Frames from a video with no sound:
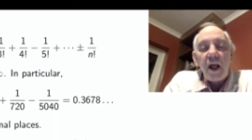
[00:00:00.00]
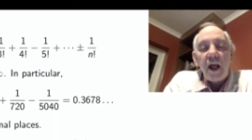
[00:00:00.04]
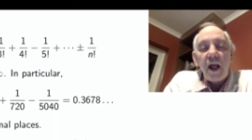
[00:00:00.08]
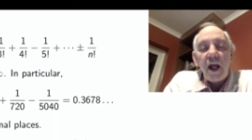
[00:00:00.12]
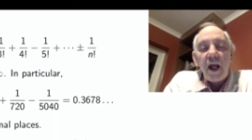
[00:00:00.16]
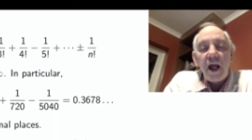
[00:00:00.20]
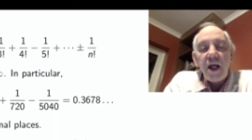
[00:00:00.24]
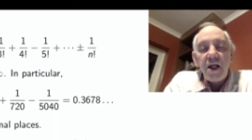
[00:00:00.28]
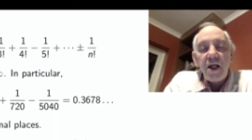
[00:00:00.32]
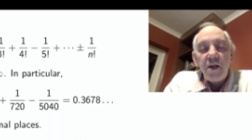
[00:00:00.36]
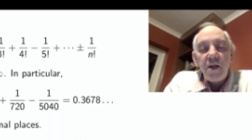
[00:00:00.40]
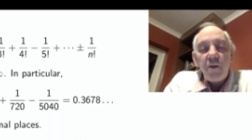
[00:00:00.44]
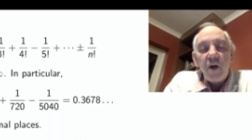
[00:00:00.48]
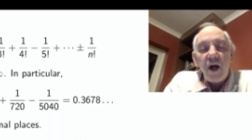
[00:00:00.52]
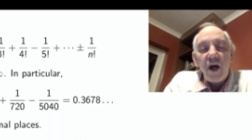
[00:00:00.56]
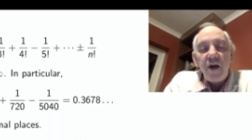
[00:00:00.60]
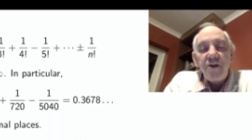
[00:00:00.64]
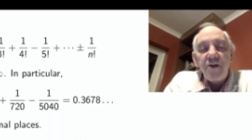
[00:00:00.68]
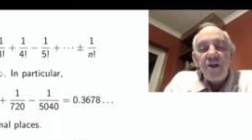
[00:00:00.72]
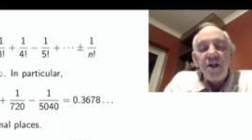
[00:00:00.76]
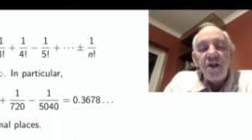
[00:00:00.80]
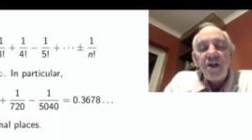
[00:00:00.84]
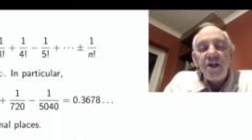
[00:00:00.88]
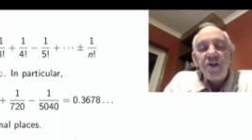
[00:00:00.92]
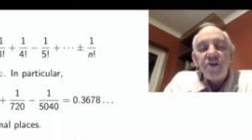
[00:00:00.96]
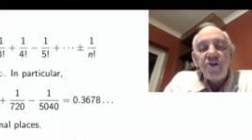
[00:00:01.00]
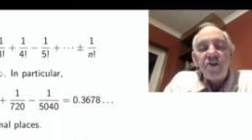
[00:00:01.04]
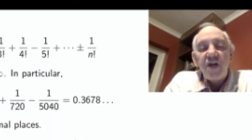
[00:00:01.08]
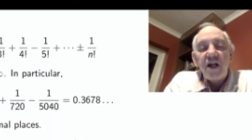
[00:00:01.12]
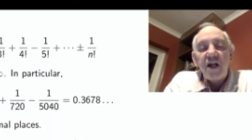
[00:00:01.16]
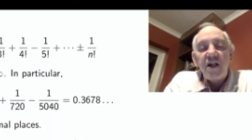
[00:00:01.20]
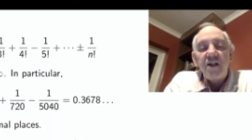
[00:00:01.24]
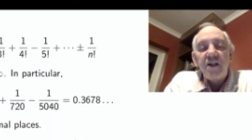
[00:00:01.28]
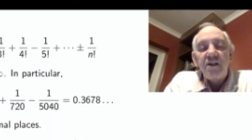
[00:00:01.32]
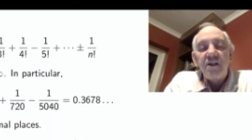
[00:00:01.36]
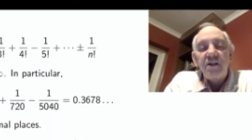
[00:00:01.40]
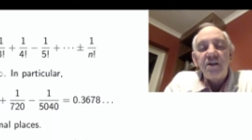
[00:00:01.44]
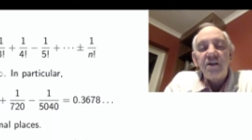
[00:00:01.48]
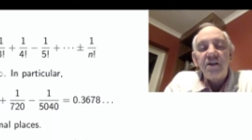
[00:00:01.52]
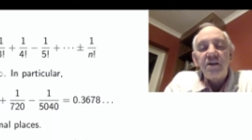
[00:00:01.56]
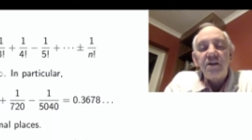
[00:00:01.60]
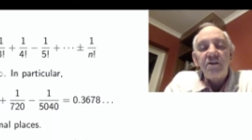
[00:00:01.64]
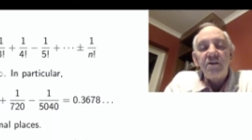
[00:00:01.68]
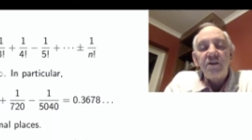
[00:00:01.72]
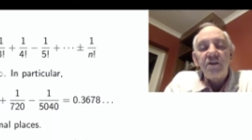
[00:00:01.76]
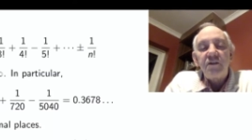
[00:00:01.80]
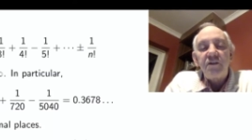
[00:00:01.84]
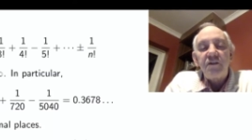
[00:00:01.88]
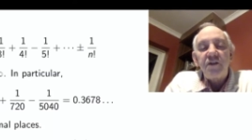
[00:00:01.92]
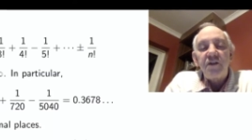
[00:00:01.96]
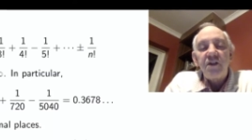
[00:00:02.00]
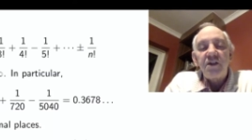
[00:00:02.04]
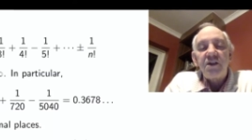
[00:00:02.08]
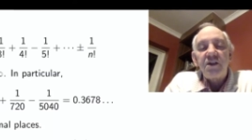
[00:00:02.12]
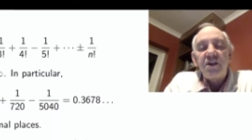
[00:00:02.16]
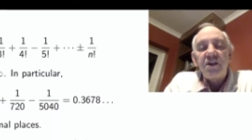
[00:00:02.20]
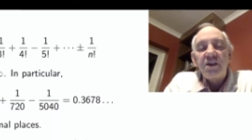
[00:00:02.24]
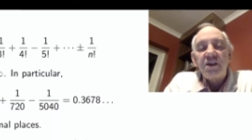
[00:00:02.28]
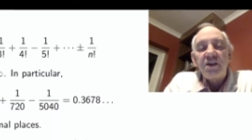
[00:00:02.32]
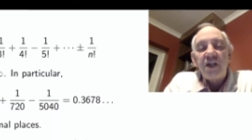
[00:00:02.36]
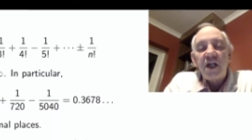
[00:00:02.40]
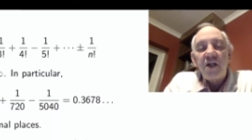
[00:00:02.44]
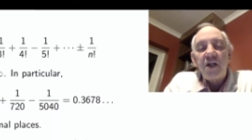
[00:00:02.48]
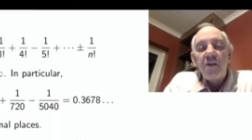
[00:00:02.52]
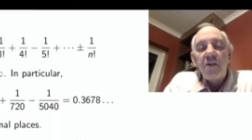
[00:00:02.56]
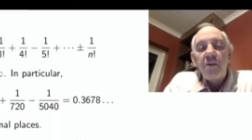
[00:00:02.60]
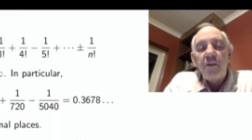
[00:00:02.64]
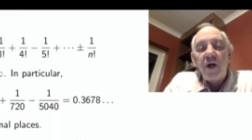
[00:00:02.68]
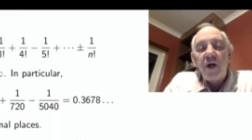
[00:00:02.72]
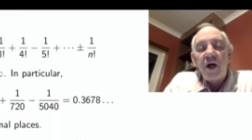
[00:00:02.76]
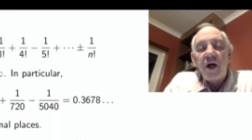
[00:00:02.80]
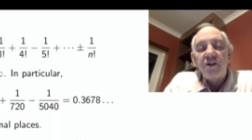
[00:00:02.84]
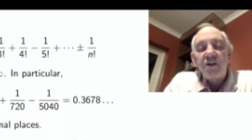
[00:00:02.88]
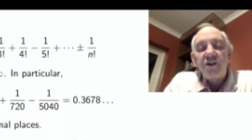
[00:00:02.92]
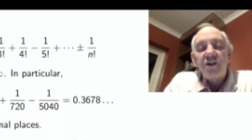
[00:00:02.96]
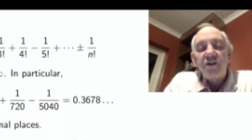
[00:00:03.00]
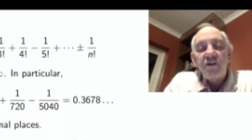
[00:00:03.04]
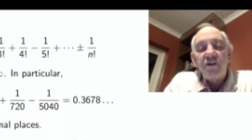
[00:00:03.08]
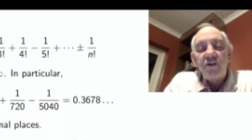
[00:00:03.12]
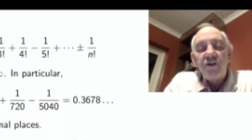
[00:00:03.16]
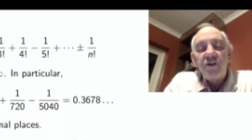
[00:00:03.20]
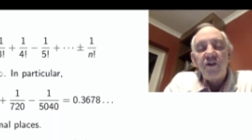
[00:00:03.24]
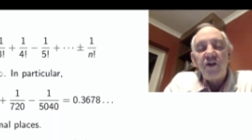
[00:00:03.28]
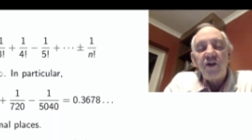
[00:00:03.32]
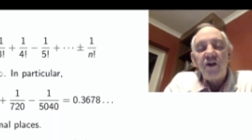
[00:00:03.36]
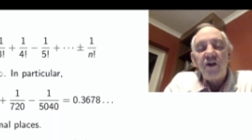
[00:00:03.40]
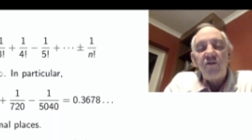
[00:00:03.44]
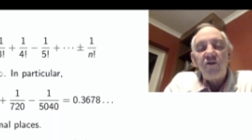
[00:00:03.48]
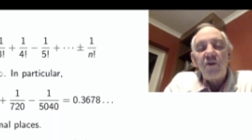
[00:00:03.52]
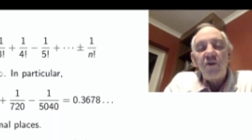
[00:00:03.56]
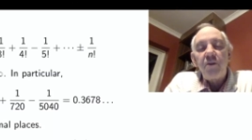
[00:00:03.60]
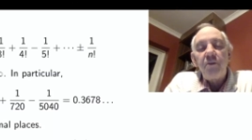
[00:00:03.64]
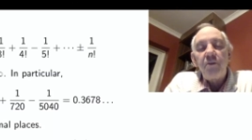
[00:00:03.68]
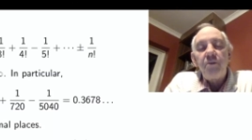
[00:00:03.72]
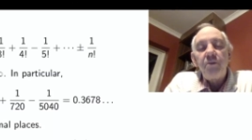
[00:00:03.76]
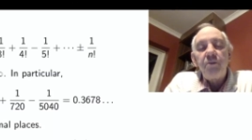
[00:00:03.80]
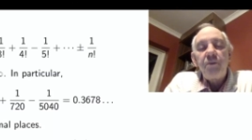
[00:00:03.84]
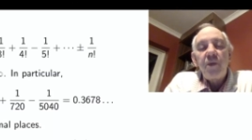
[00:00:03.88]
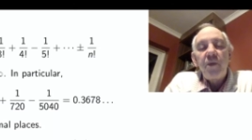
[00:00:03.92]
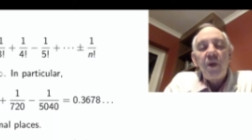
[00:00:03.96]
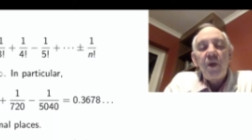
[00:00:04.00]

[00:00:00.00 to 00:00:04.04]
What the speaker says: Anyway, the first and second parts of the theorem